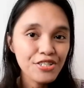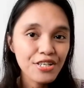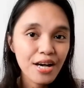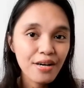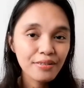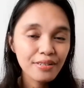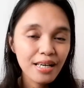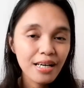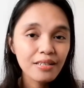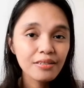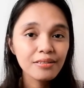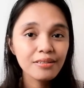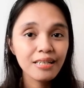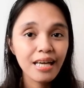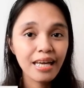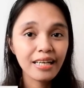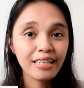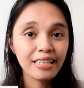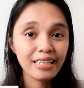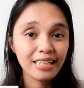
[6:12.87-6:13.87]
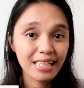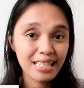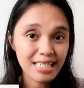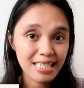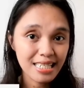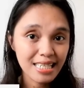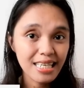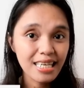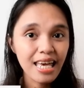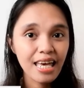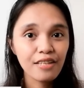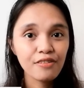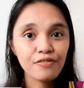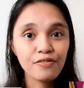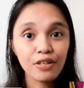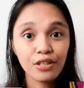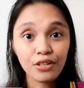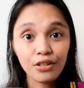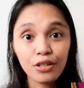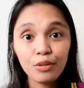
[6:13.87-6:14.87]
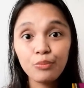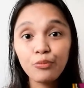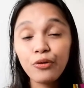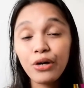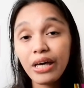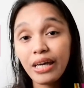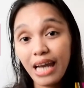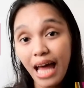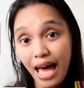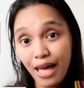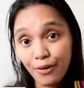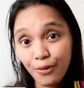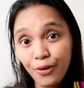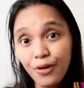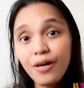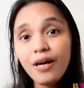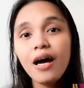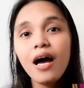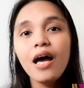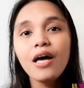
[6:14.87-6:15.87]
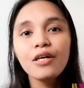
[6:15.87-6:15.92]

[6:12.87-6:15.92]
shout out to Eric Casi and Varon Buerano.